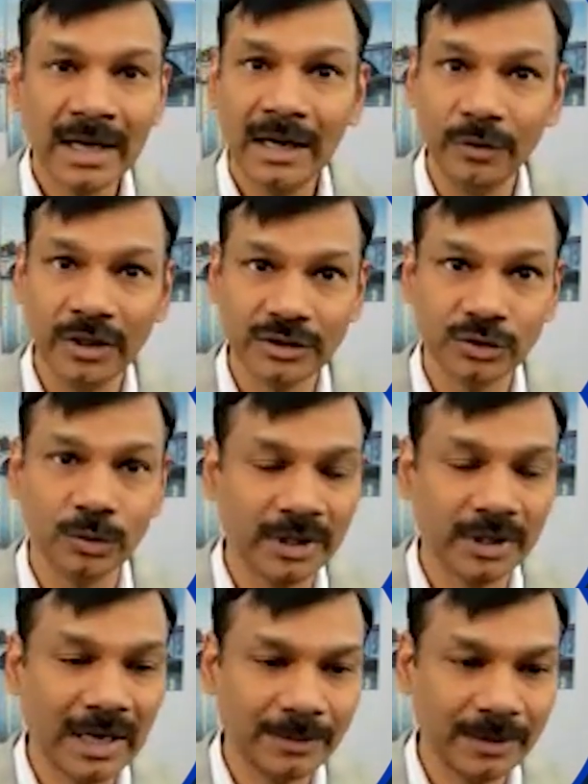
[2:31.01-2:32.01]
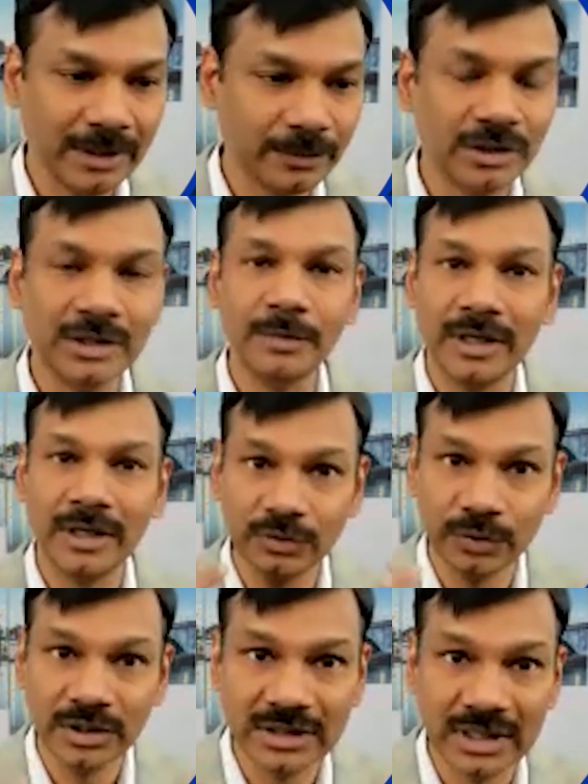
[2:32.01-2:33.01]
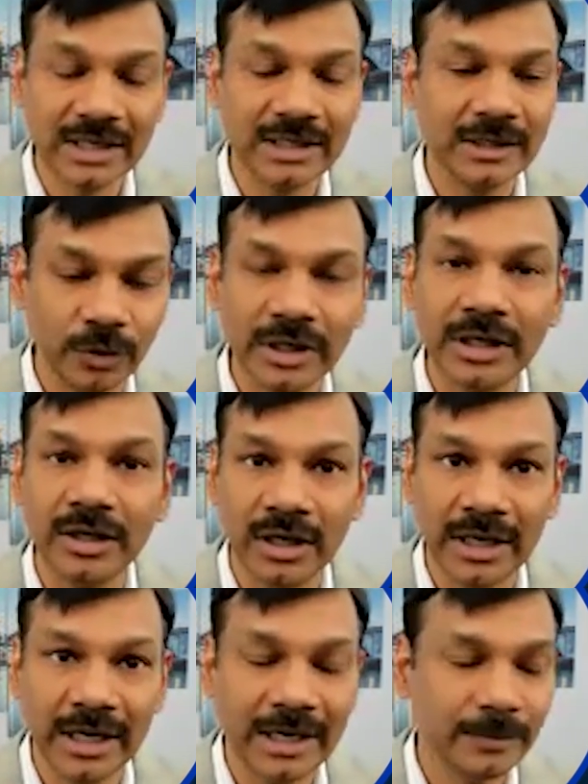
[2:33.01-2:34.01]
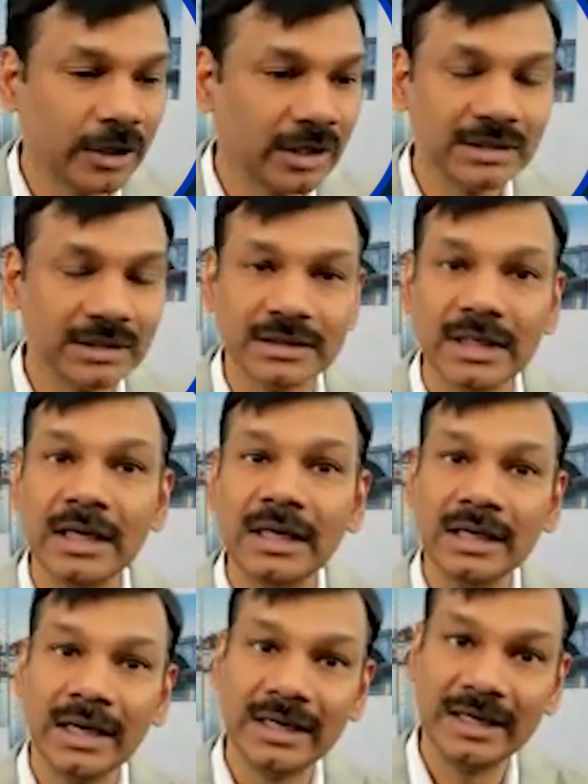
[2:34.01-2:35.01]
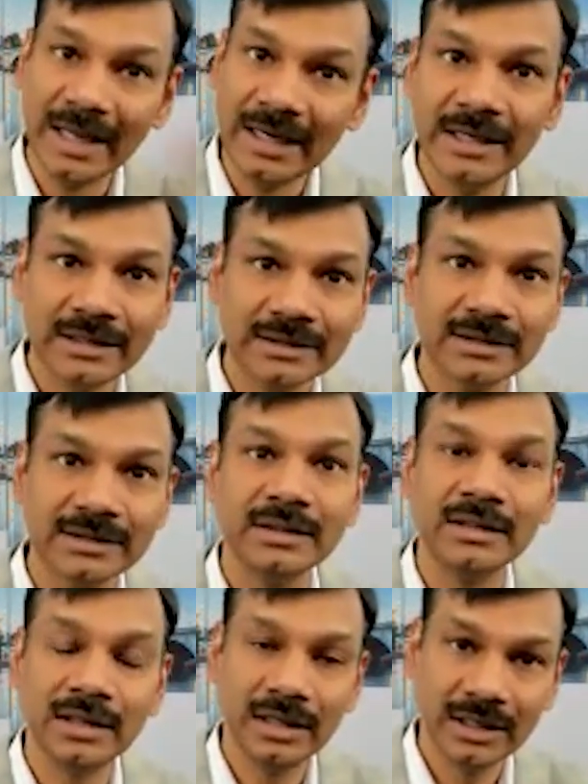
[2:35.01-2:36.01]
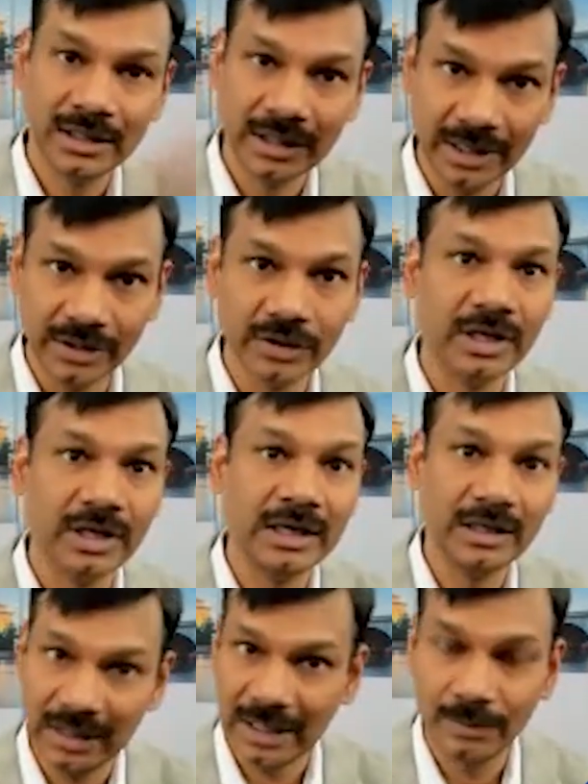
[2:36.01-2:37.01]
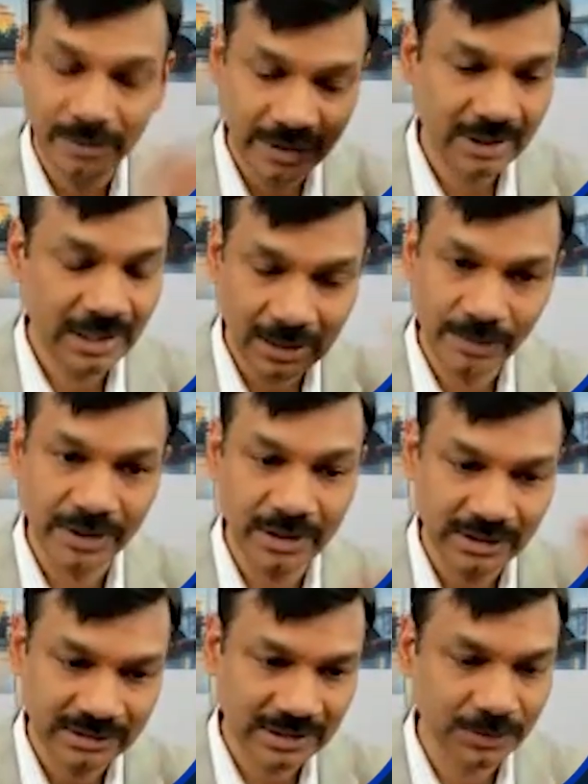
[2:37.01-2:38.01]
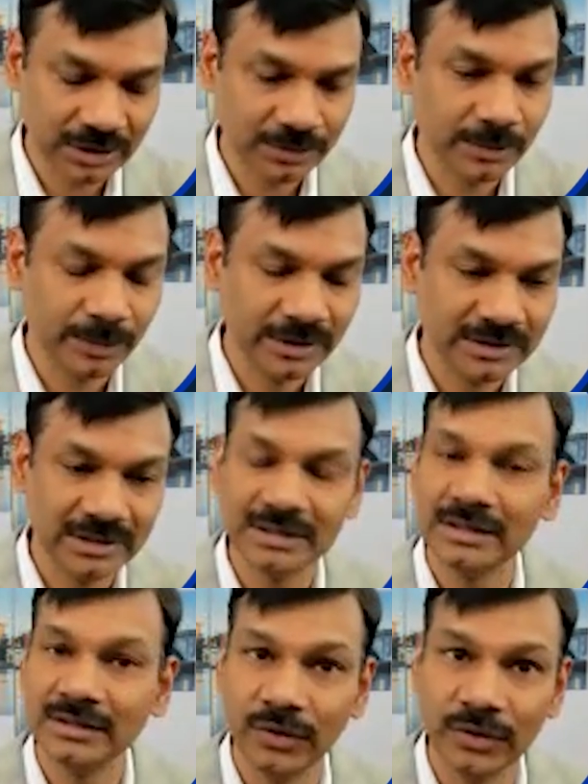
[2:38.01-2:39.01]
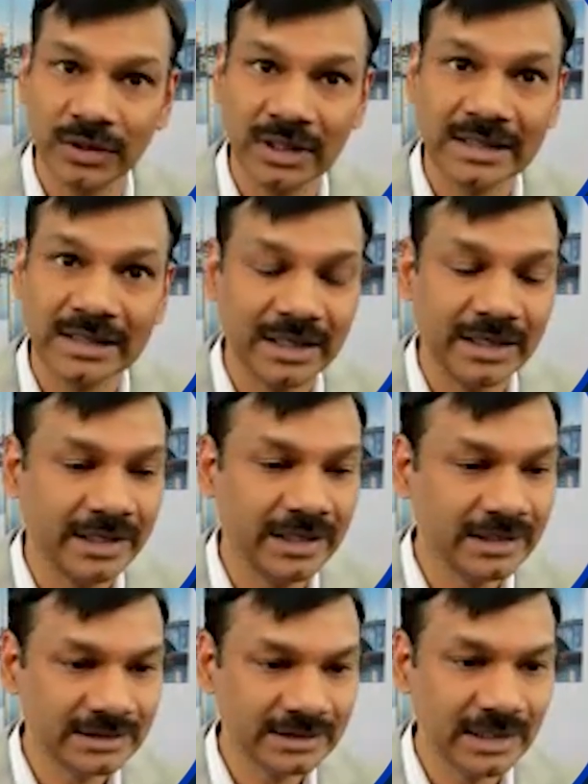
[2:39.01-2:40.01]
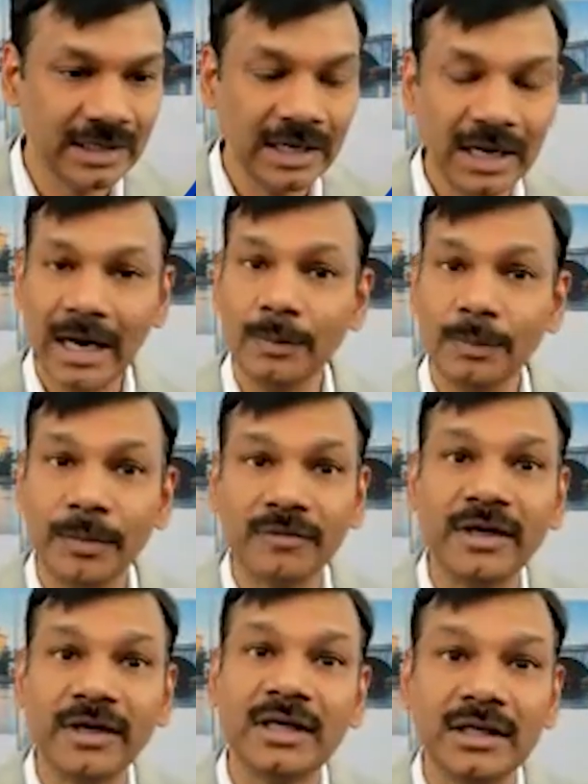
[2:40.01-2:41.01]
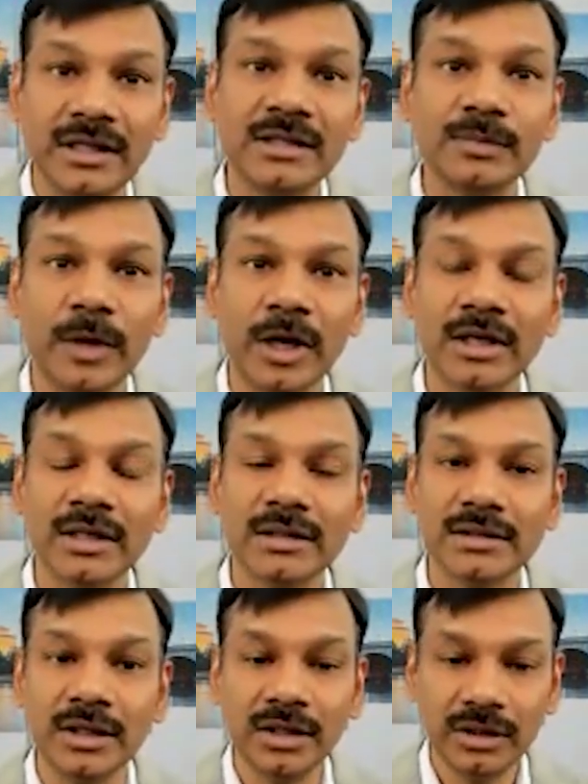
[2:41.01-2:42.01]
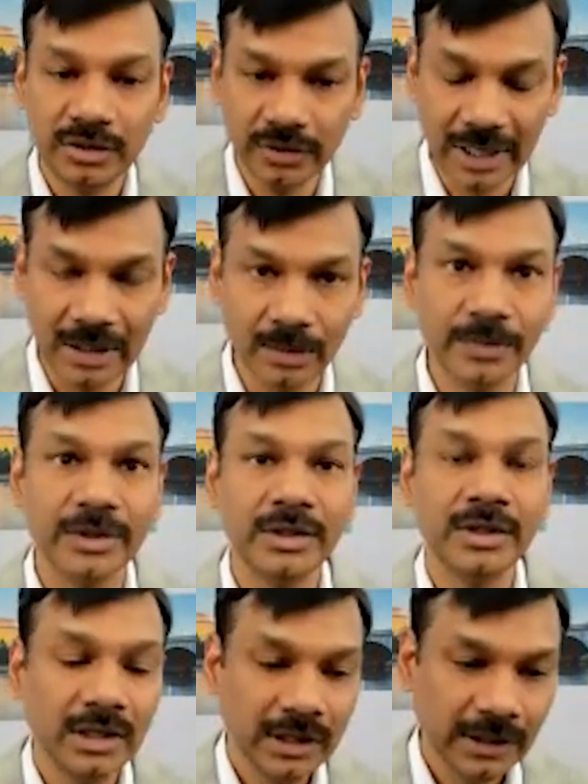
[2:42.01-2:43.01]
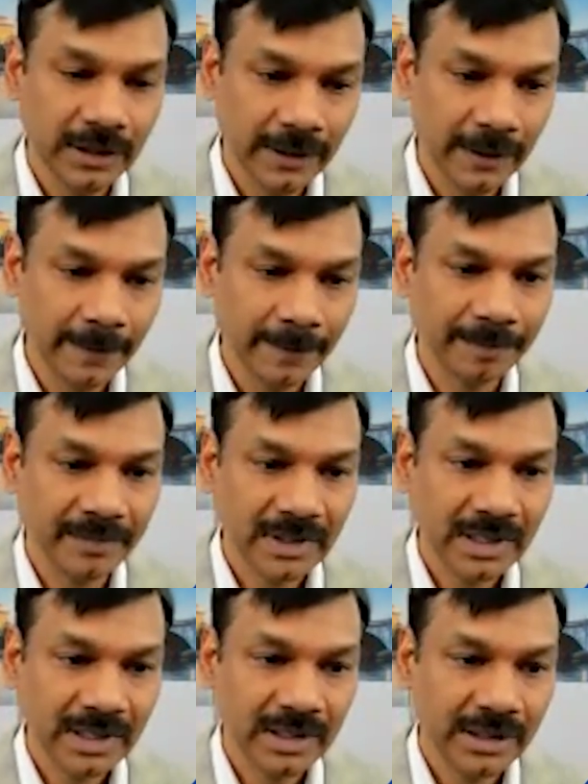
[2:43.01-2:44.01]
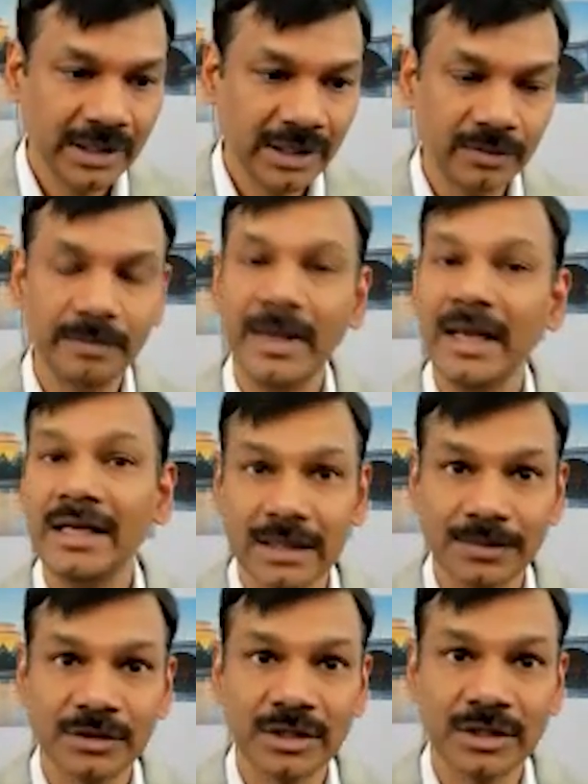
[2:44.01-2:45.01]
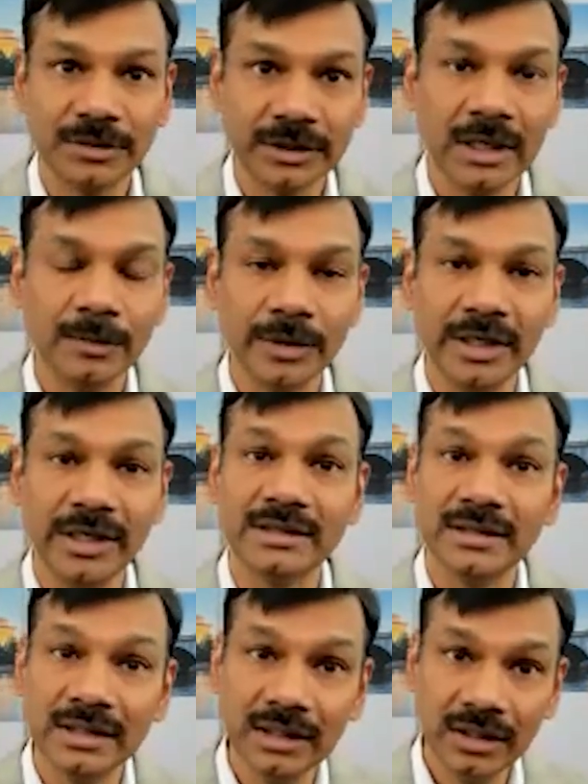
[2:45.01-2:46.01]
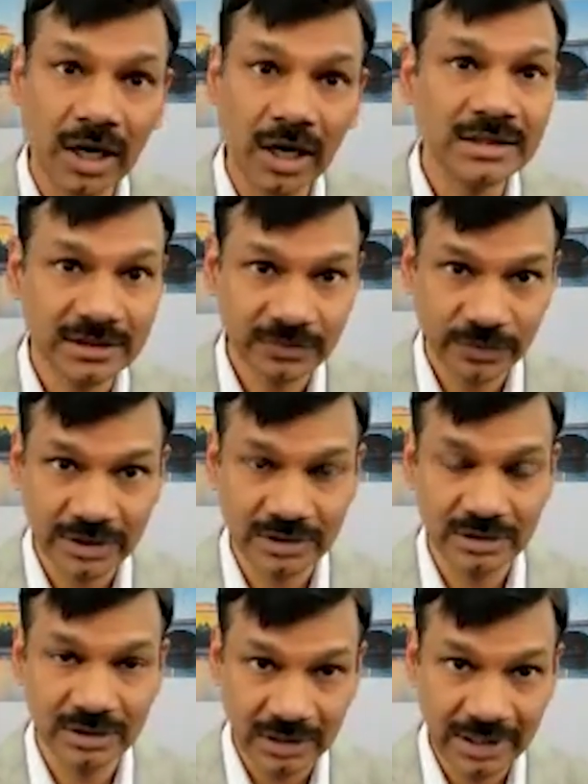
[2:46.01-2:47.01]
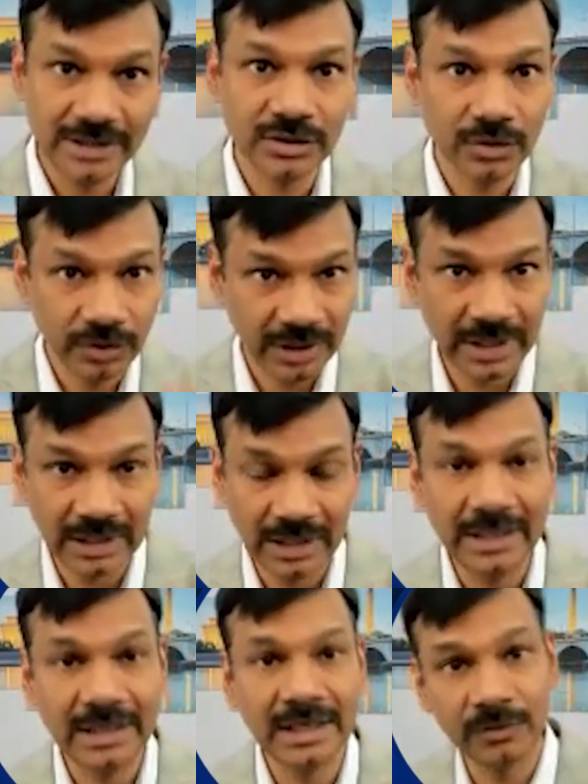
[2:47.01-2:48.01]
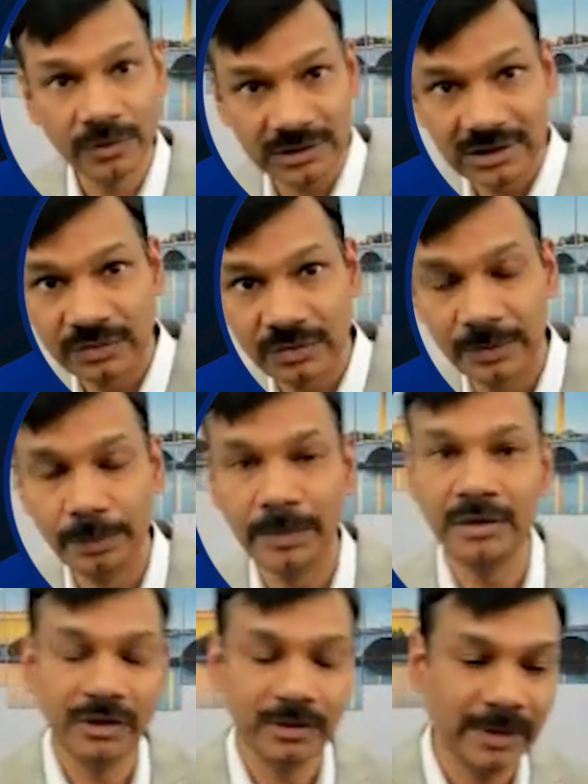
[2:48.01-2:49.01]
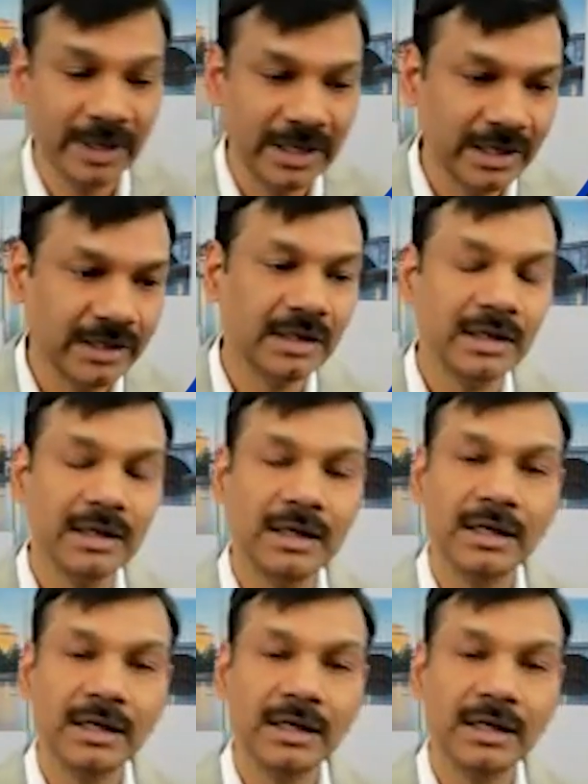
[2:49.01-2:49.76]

And we are super happy about it because we started working on AI models like 10 years ago and have been helping subscription businesses over the last 10 years and perfected these models to help, many subscription companies, not just with lead scoring and lead conversions, but with many